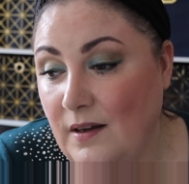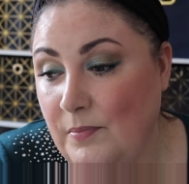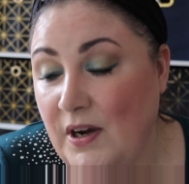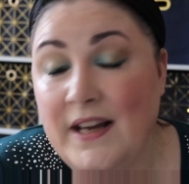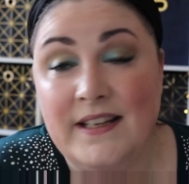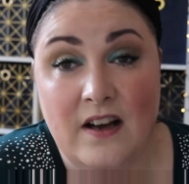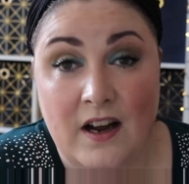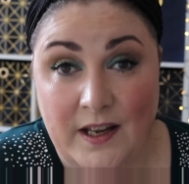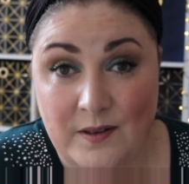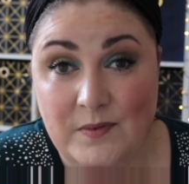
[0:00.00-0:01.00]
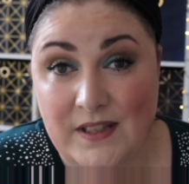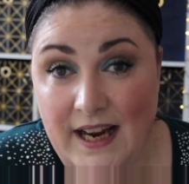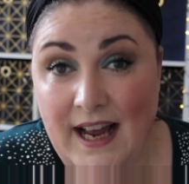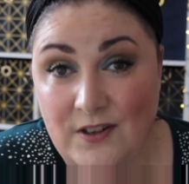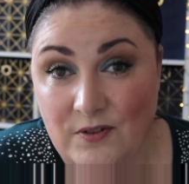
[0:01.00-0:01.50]
But I can say
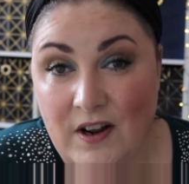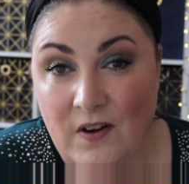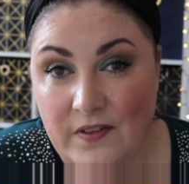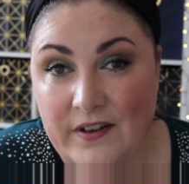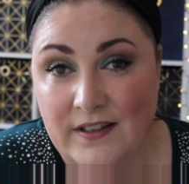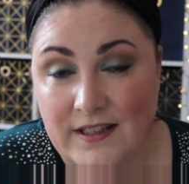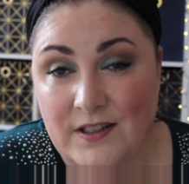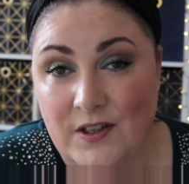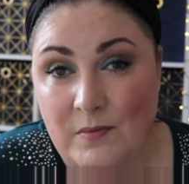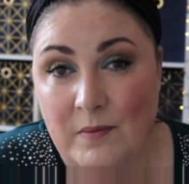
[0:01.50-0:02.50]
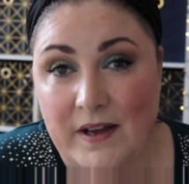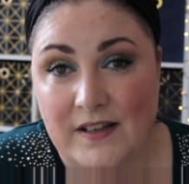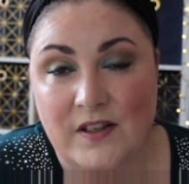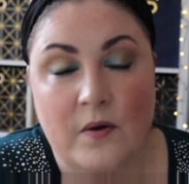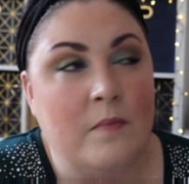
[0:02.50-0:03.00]
hand on heart that I did do my
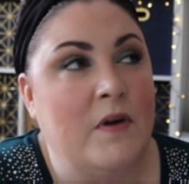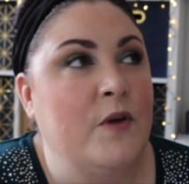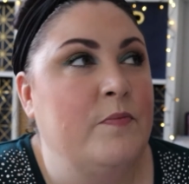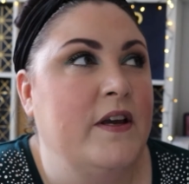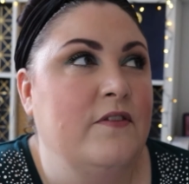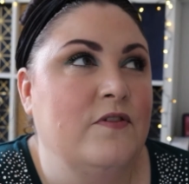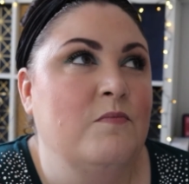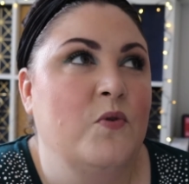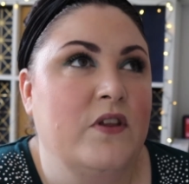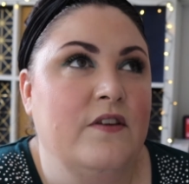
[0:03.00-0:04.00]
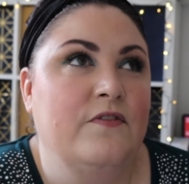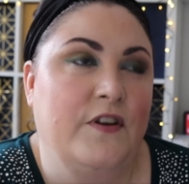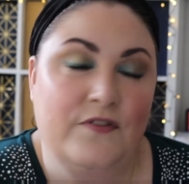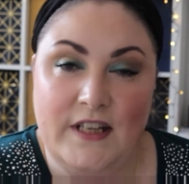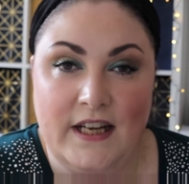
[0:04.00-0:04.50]
best. So I'm hoping for more than a
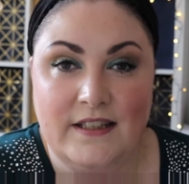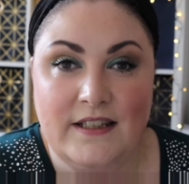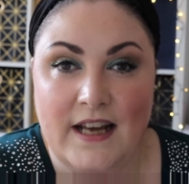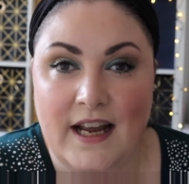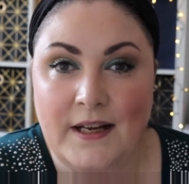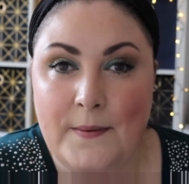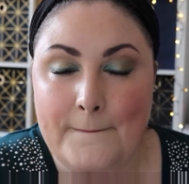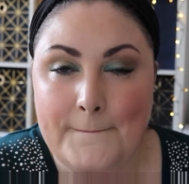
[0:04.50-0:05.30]
50 today.